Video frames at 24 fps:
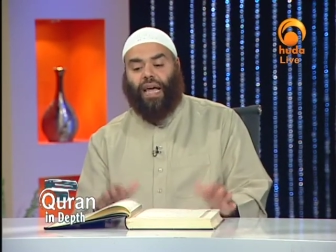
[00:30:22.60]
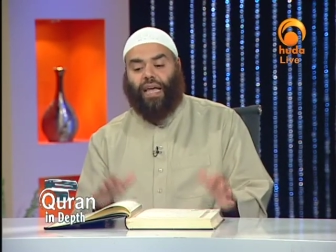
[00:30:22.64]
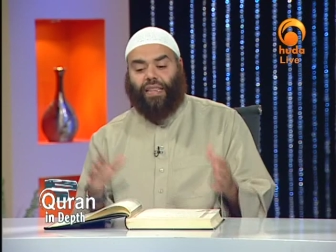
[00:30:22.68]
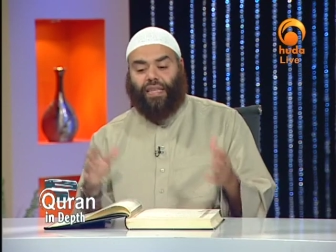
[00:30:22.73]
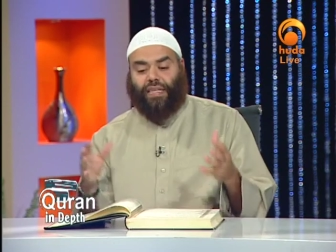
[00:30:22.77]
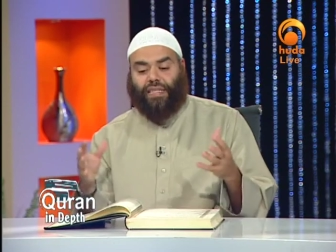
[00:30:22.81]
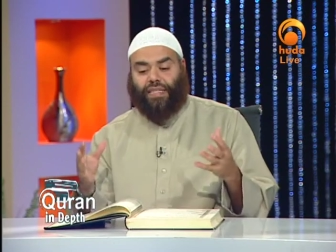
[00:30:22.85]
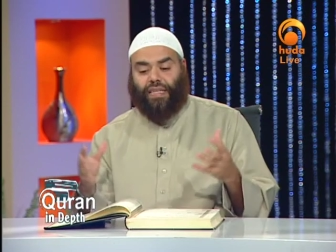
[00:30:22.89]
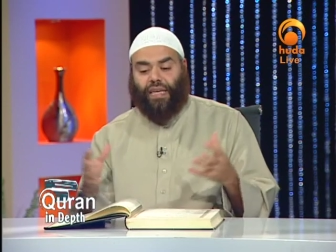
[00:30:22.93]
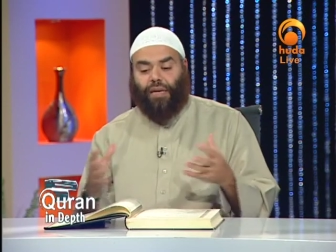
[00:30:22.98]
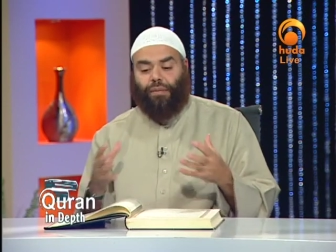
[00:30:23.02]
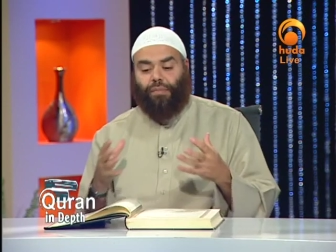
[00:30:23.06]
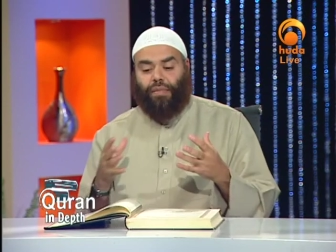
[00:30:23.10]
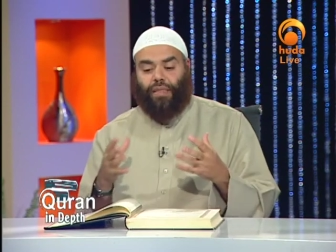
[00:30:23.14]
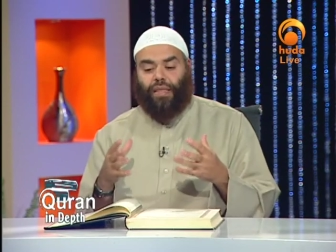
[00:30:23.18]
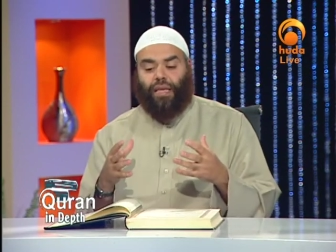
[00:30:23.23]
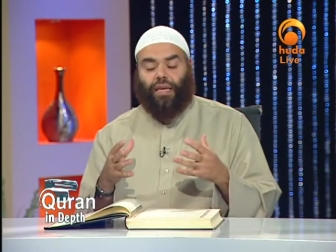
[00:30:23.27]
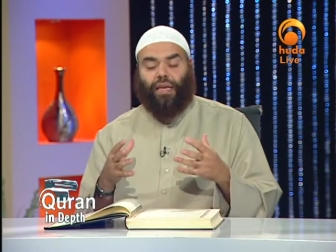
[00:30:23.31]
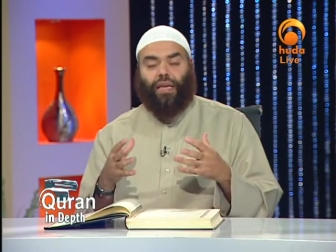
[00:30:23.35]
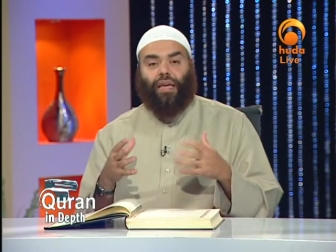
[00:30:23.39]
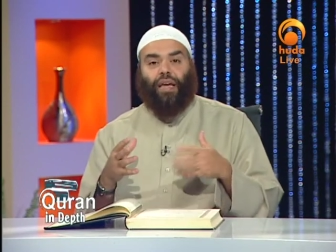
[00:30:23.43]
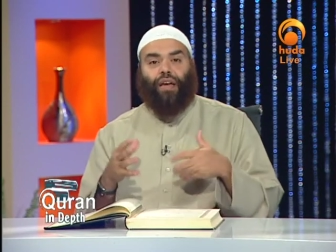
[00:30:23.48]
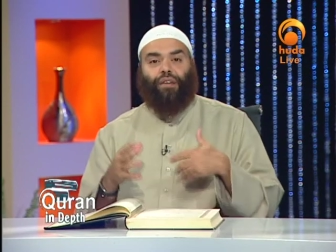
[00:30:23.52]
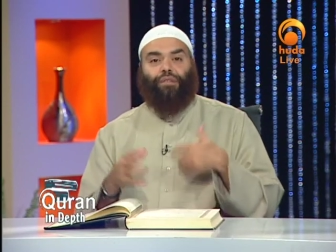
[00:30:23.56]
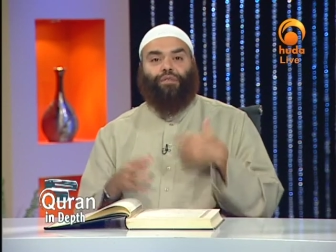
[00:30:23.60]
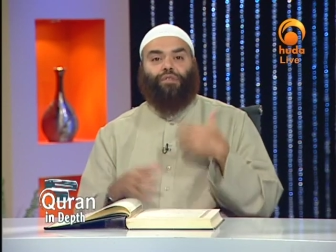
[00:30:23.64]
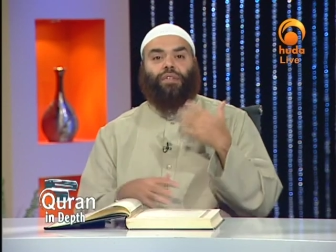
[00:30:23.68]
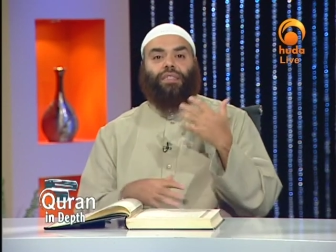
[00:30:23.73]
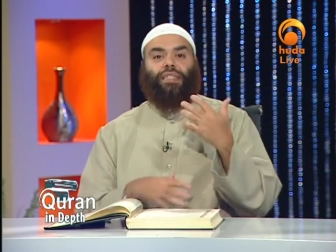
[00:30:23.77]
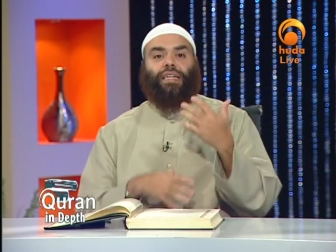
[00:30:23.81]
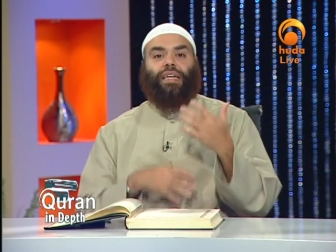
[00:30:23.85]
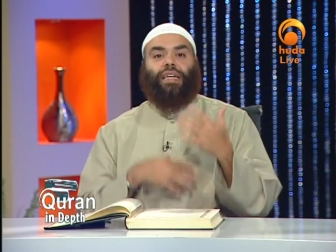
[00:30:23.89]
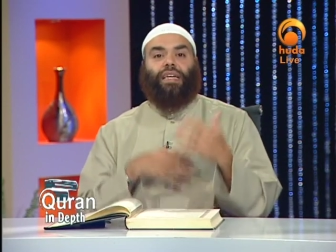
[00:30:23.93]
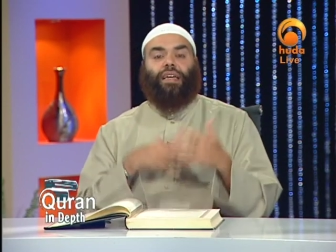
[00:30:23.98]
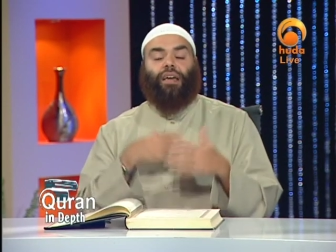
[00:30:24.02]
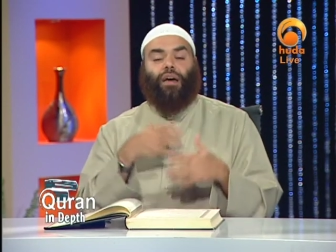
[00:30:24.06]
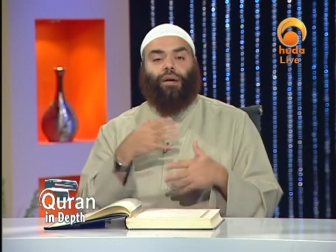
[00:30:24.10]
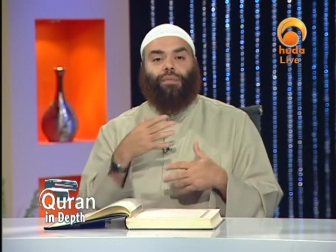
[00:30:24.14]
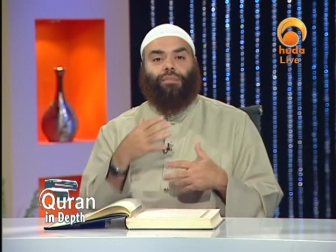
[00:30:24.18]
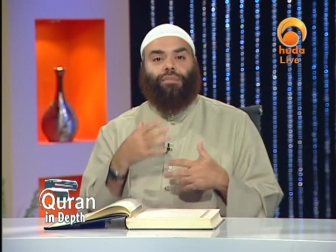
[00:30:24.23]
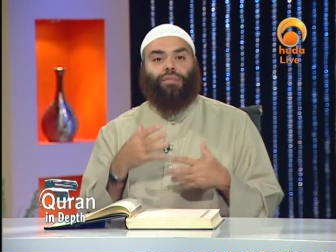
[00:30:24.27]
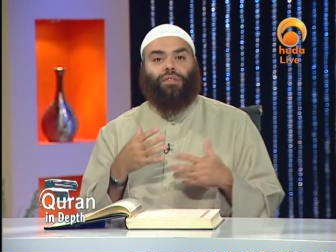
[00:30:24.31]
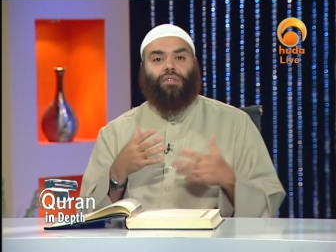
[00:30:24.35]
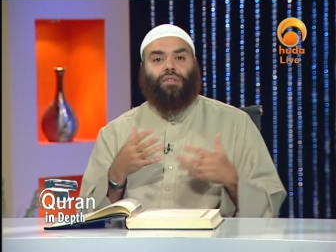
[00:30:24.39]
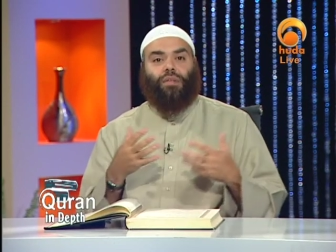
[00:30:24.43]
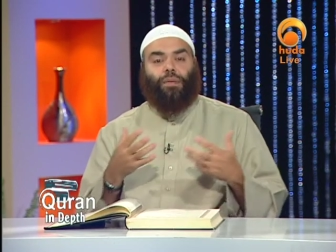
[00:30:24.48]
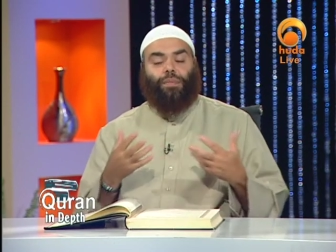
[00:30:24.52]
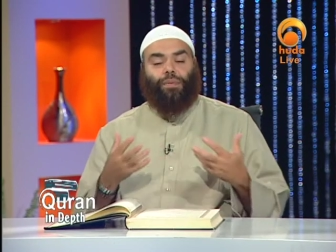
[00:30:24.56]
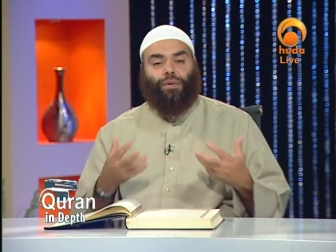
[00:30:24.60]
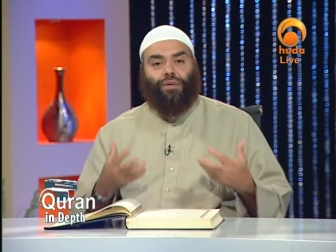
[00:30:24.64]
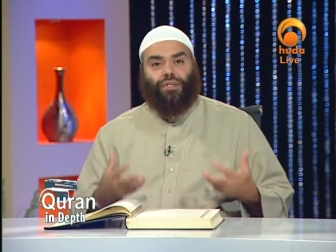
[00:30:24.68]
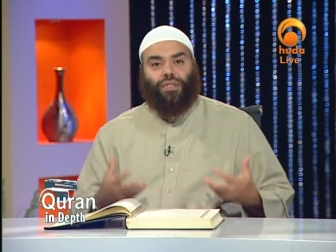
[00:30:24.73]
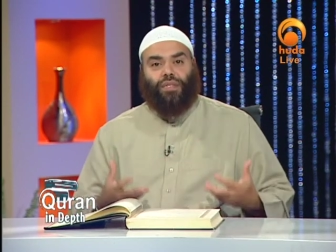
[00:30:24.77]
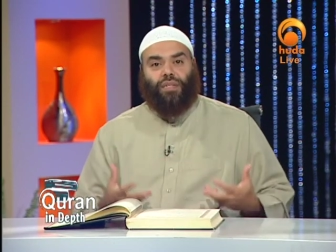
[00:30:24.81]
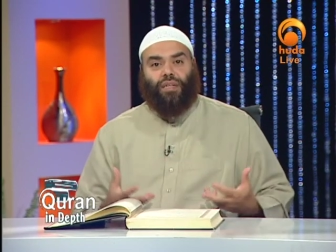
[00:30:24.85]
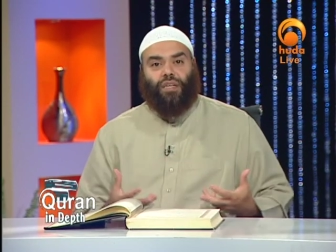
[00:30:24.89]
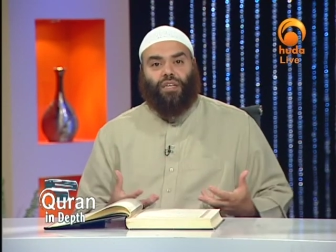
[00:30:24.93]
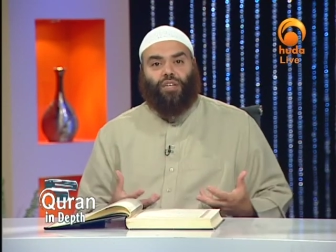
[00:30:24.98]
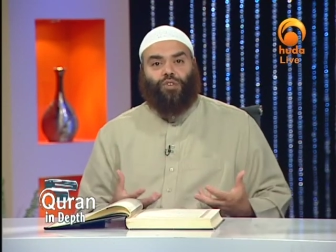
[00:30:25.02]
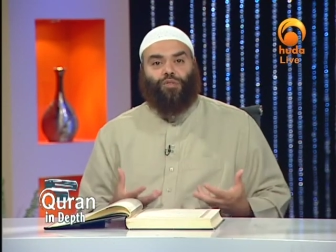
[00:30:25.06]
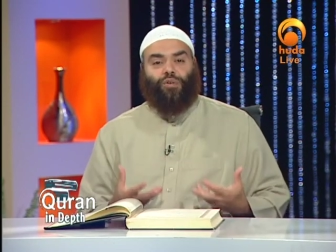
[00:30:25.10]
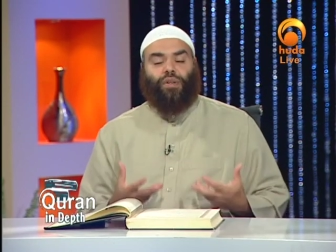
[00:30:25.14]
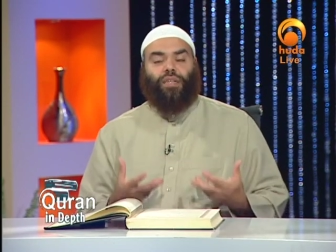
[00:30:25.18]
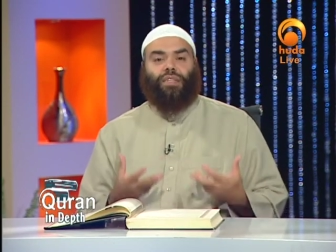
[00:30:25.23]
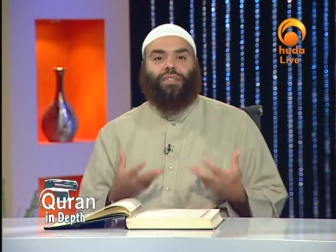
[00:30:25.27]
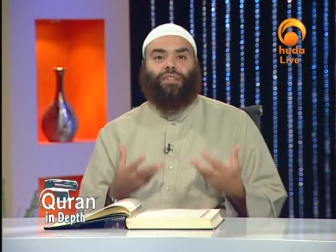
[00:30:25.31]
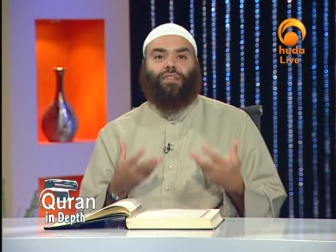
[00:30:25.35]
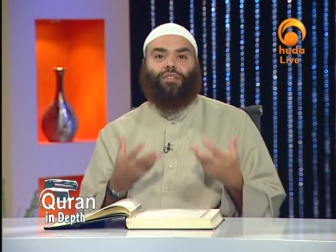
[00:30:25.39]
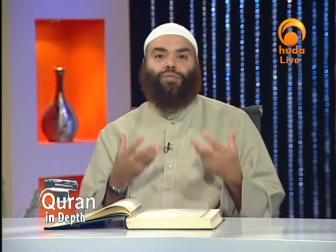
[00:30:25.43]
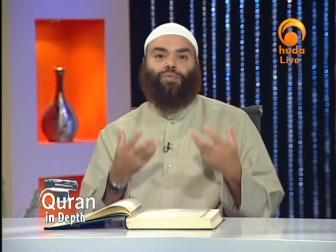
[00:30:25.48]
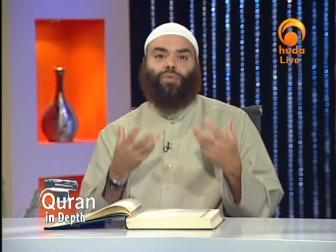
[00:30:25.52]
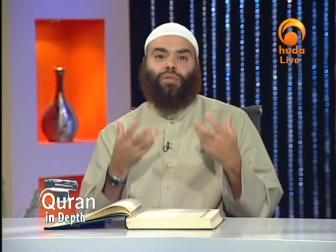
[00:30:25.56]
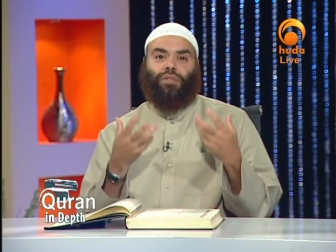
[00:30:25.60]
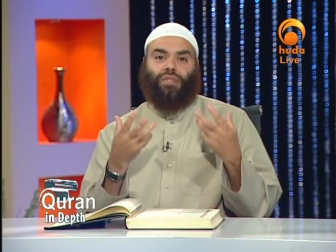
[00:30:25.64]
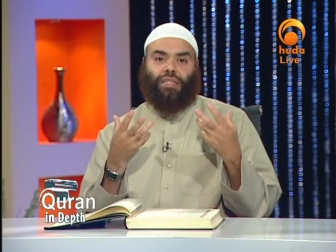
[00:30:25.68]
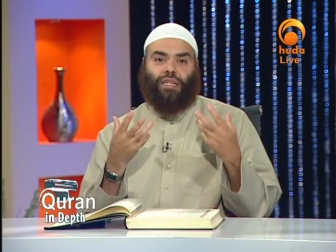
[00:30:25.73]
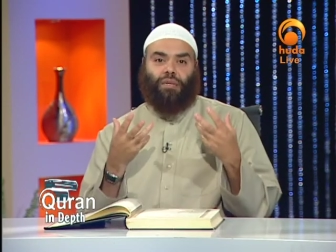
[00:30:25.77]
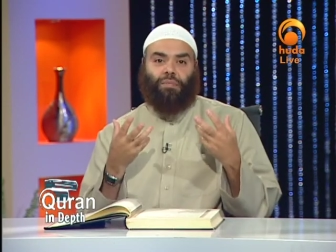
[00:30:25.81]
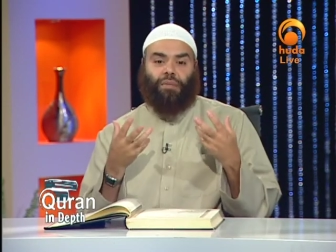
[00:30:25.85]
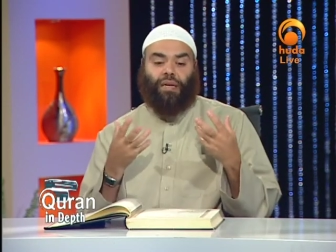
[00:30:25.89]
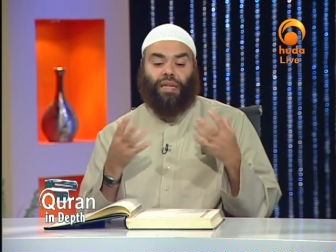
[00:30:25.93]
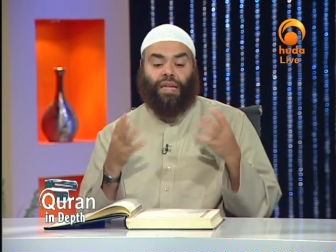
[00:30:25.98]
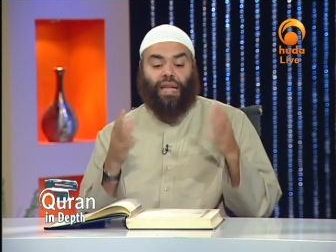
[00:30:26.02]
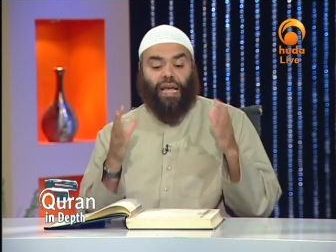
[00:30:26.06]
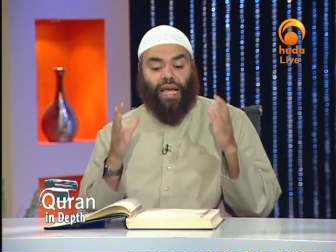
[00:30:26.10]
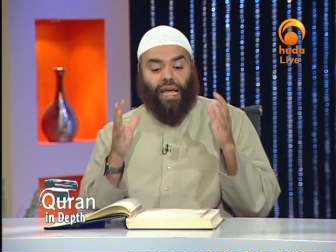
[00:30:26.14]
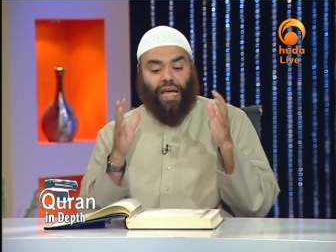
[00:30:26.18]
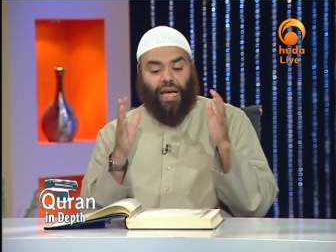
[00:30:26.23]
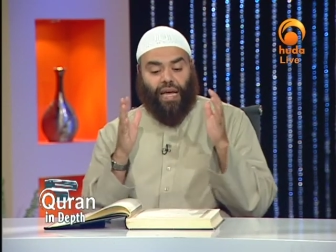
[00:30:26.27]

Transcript: And the same thing every day comes, the person increases one's iman.